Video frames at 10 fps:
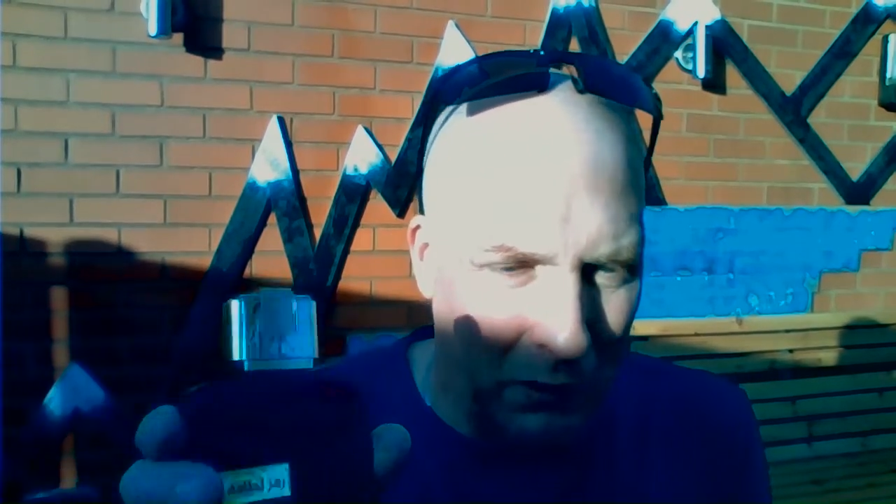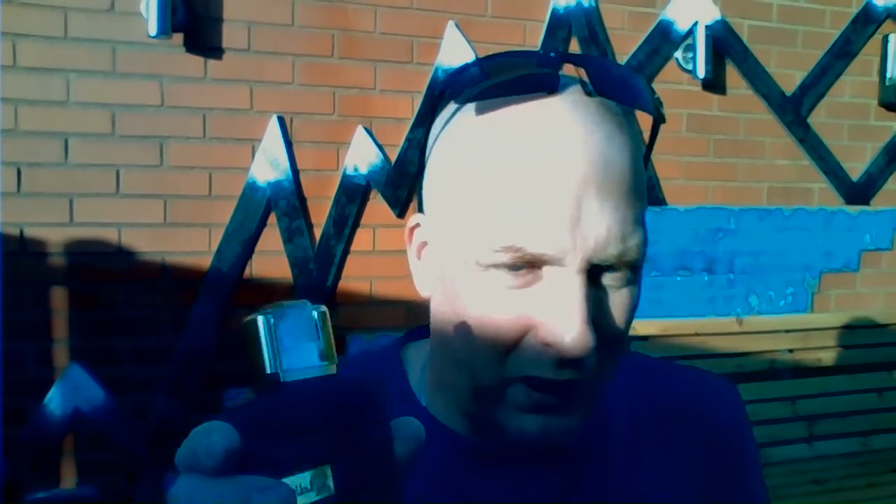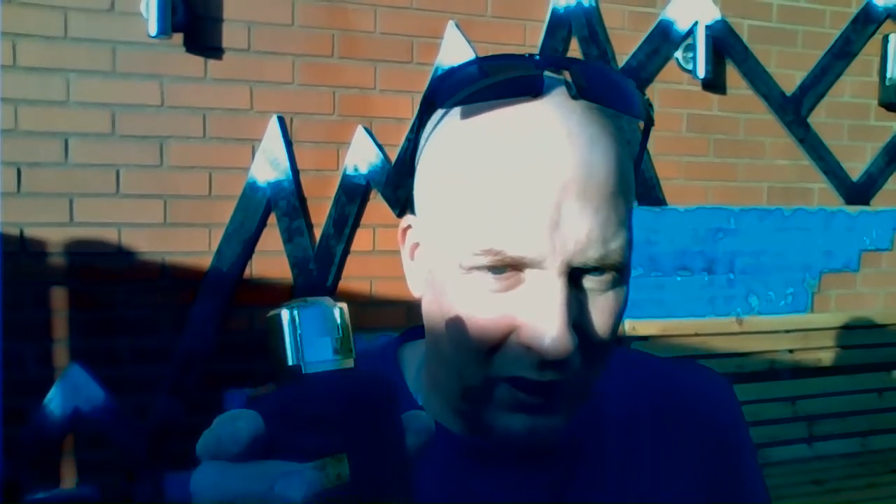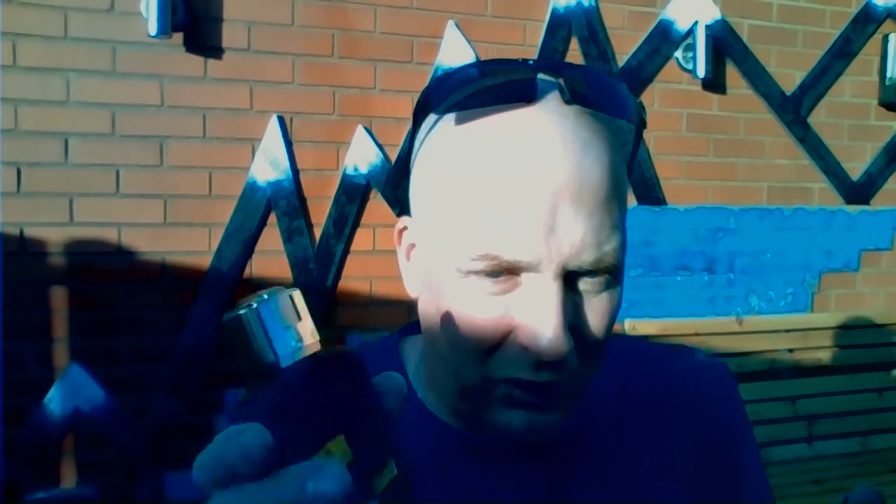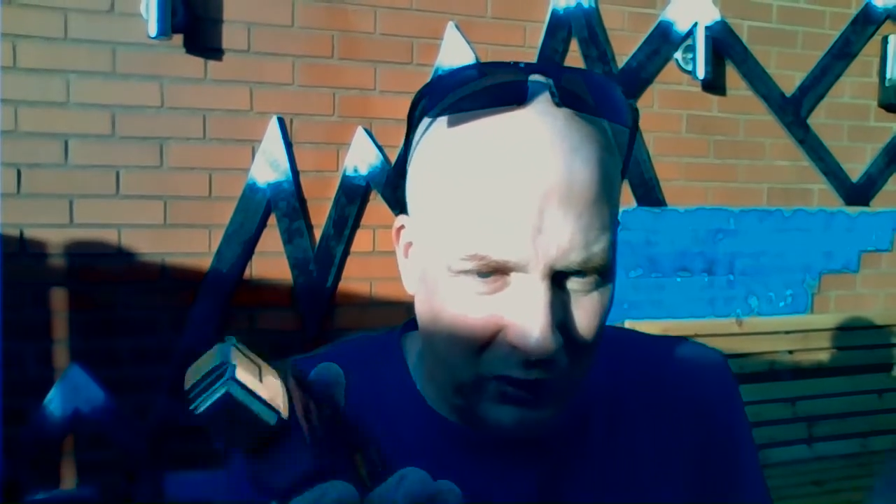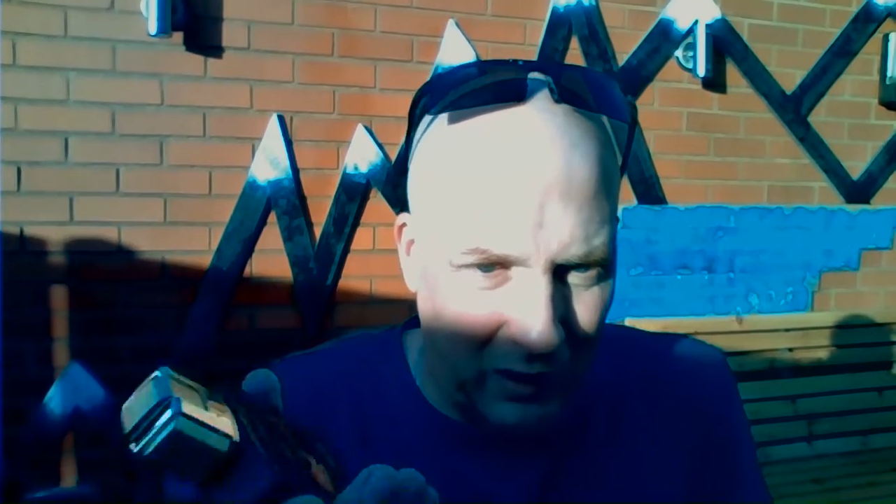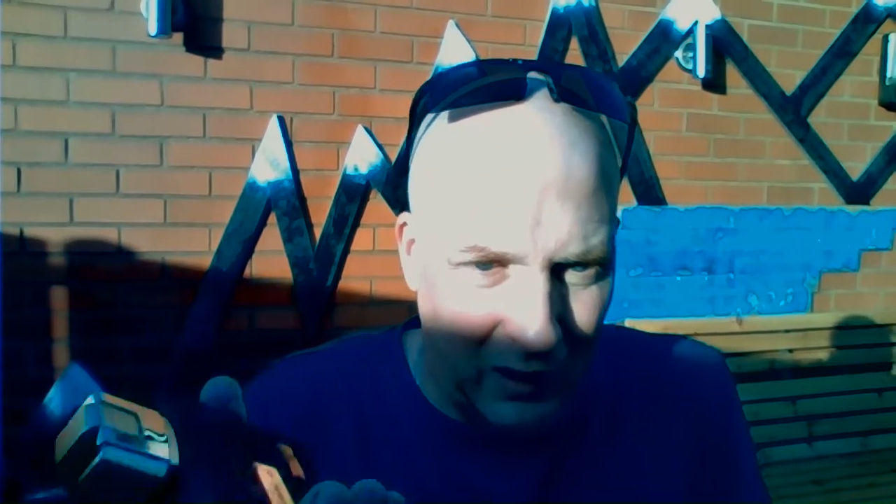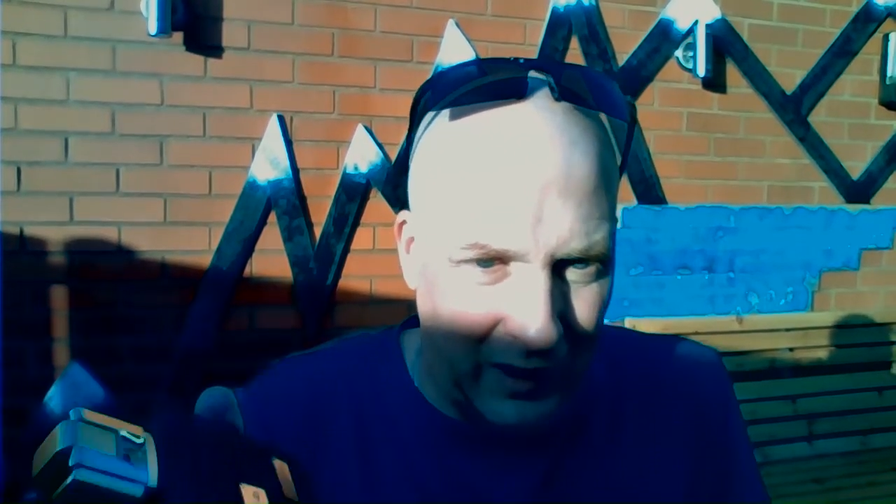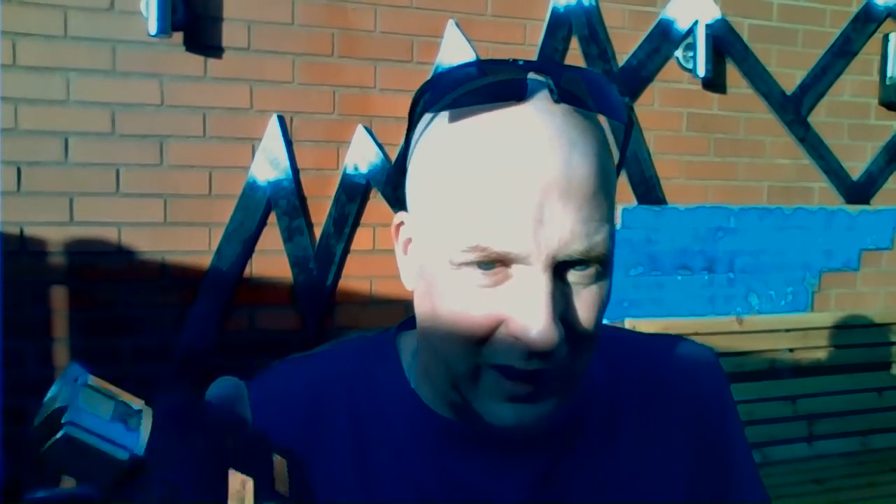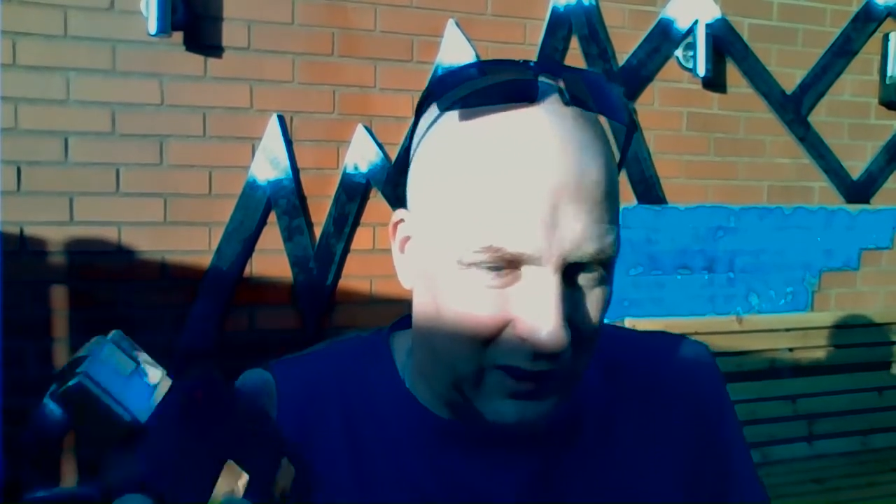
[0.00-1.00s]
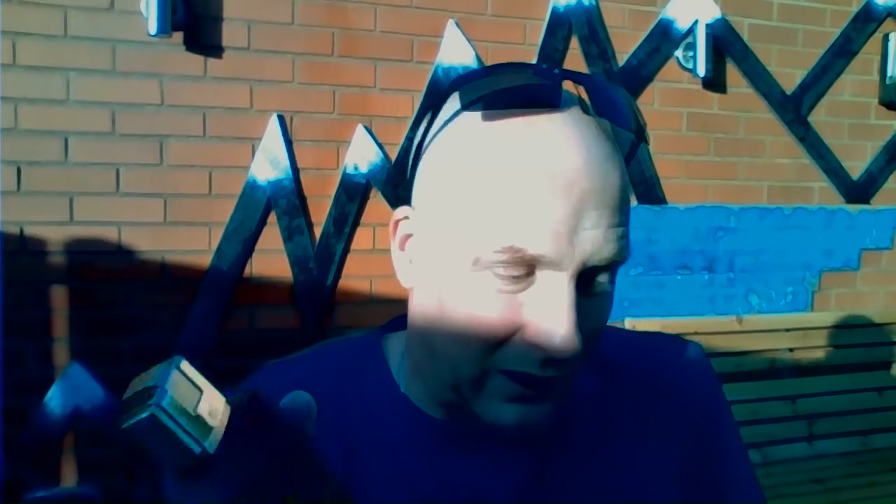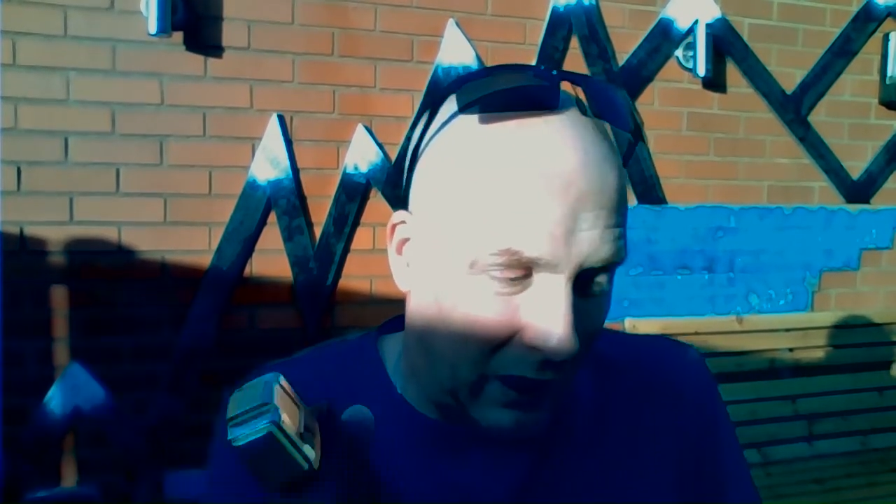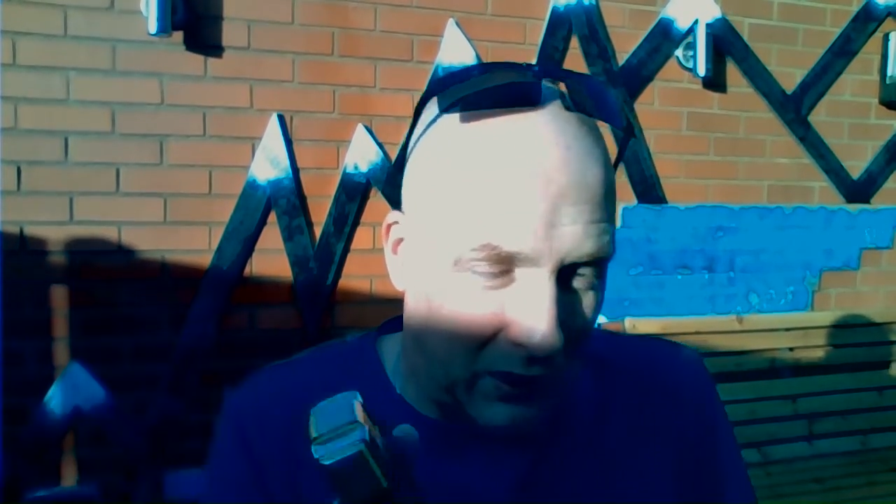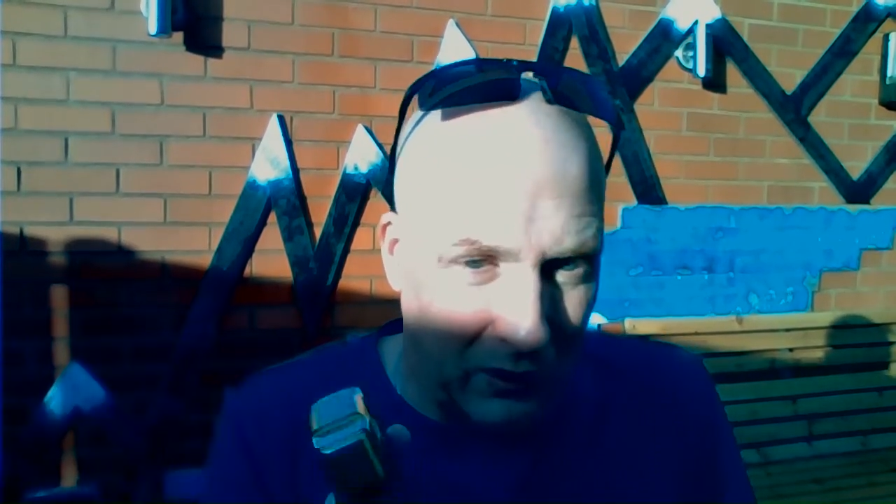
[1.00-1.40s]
It certainly isn't anything